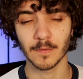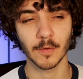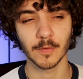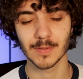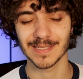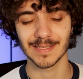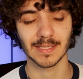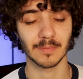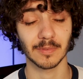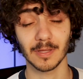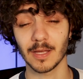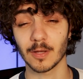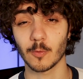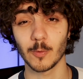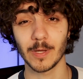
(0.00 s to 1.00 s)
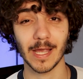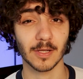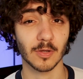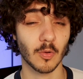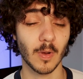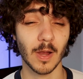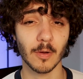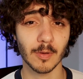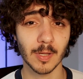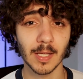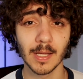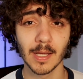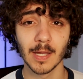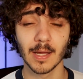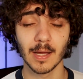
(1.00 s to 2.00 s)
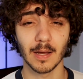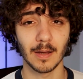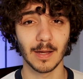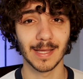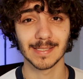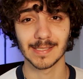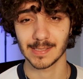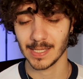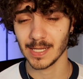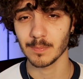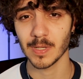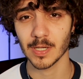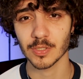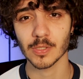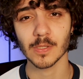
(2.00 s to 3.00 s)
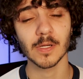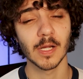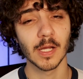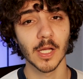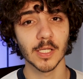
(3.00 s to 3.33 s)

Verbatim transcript: for using something like React Query as a state manager.